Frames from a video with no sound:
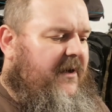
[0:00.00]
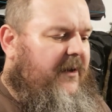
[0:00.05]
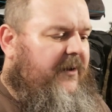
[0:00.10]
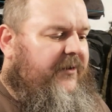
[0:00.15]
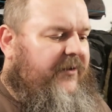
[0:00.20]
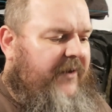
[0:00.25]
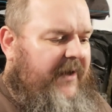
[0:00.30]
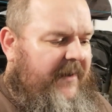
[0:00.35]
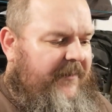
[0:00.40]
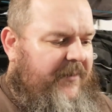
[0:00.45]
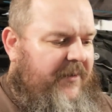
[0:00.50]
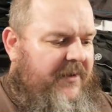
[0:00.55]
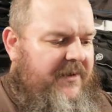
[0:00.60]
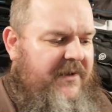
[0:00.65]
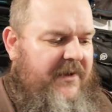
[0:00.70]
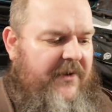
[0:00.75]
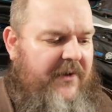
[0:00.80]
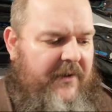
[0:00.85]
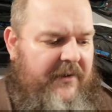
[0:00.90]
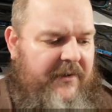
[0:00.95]
uh, ultralight
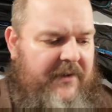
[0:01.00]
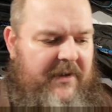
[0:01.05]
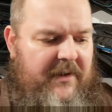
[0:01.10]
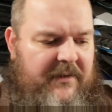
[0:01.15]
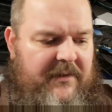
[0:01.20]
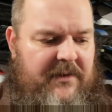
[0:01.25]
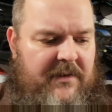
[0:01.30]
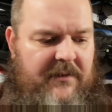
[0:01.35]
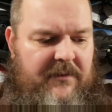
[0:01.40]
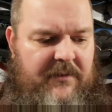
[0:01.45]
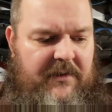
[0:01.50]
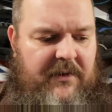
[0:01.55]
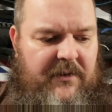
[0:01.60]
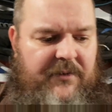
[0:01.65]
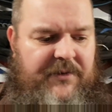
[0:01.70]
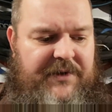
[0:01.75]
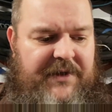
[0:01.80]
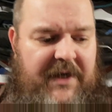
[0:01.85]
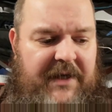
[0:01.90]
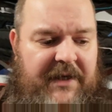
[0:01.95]
boots, I thought that, you
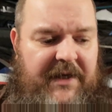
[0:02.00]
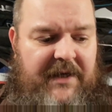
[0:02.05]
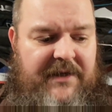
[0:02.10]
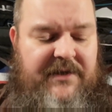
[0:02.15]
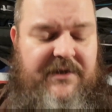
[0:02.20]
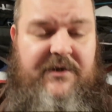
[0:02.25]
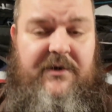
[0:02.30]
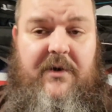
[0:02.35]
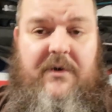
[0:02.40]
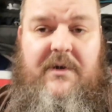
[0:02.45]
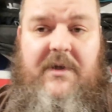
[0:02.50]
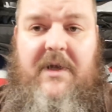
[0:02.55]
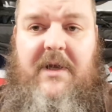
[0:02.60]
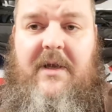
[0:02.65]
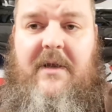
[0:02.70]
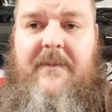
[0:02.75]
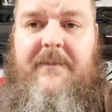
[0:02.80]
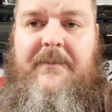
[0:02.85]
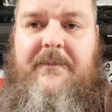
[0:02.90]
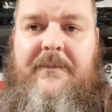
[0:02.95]
know, Skee-Tex is a good
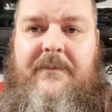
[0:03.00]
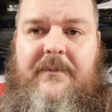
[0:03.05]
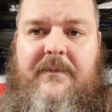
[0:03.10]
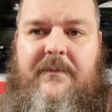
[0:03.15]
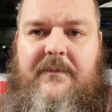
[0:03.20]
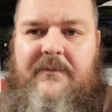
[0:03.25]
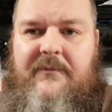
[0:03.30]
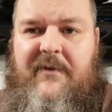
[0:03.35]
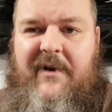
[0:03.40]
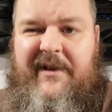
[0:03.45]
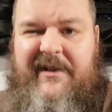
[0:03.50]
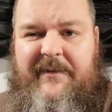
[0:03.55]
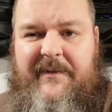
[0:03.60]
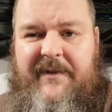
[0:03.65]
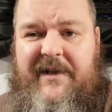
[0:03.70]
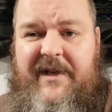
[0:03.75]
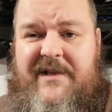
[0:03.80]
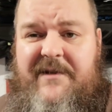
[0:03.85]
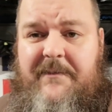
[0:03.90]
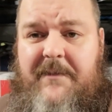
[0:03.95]
name,
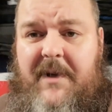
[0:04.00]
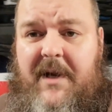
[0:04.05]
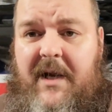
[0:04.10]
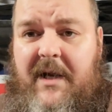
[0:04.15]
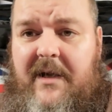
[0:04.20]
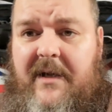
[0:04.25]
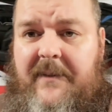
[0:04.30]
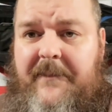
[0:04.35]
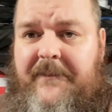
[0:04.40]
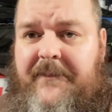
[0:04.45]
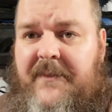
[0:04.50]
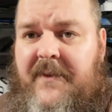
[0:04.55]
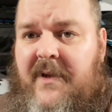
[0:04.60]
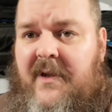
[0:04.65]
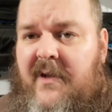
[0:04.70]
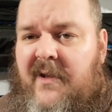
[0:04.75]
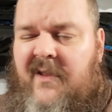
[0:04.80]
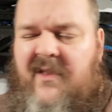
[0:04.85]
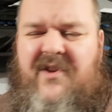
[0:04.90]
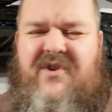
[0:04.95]
relatively decent make,
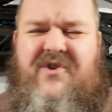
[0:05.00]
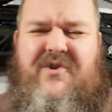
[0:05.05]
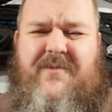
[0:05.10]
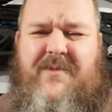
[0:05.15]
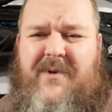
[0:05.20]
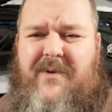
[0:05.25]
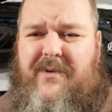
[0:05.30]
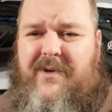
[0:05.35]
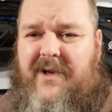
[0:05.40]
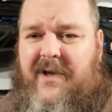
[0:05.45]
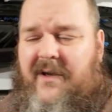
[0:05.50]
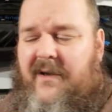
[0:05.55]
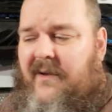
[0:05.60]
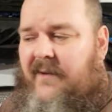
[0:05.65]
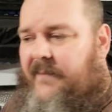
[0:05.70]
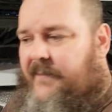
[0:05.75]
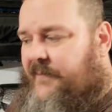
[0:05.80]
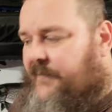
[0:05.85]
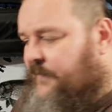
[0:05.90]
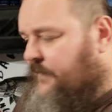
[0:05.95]
should be
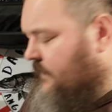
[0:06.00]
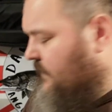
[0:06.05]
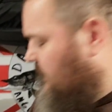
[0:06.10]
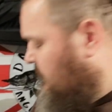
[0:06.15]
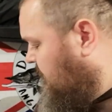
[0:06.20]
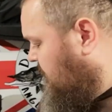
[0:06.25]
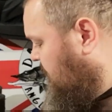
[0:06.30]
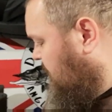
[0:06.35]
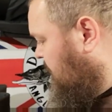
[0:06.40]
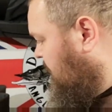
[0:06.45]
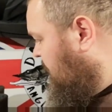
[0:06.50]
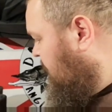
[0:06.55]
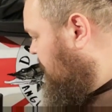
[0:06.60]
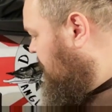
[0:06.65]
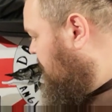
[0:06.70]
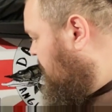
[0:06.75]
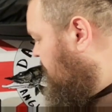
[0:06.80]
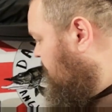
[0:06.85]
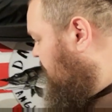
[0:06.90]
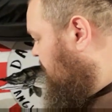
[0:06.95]
okay.
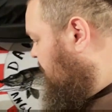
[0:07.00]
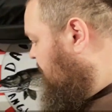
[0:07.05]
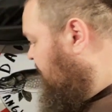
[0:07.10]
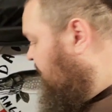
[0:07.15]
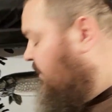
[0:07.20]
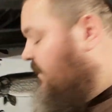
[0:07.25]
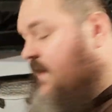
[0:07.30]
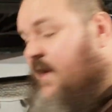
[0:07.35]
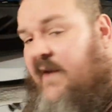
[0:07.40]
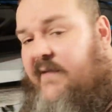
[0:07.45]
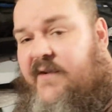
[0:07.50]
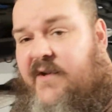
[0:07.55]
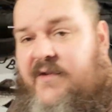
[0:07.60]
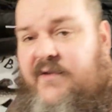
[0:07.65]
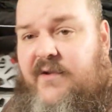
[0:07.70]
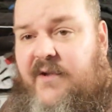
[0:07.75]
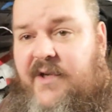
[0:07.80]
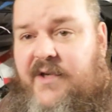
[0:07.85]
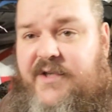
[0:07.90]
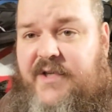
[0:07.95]
Maybe I've
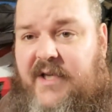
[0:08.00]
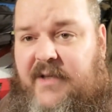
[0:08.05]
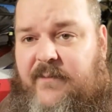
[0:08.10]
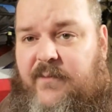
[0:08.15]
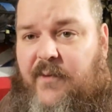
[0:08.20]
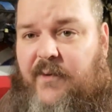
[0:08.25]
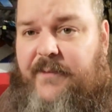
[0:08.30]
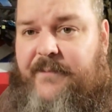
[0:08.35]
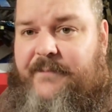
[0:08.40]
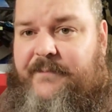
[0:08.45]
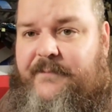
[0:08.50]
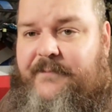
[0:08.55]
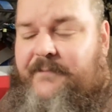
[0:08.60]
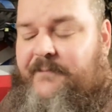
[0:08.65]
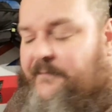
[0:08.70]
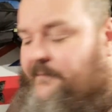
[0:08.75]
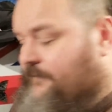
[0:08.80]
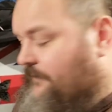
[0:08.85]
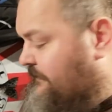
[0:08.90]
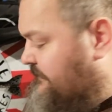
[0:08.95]
just got a shit one,
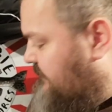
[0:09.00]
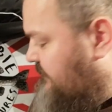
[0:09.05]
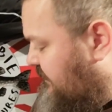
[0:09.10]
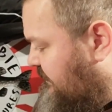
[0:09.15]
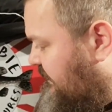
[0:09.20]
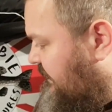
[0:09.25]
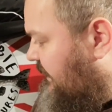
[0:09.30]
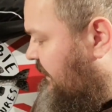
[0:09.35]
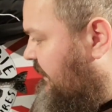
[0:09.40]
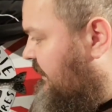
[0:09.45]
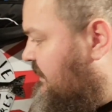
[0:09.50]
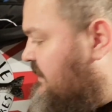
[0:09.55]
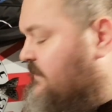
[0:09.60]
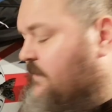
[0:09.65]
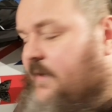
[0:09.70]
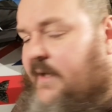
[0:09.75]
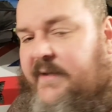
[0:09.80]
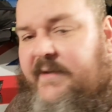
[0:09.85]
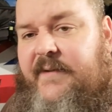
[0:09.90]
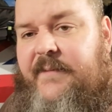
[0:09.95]
but the heel
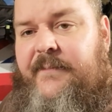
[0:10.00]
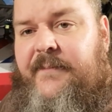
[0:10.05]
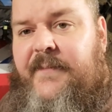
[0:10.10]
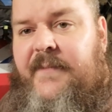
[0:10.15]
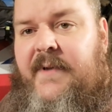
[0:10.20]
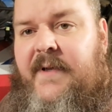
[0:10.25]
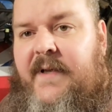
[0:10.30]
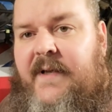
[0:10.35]
split,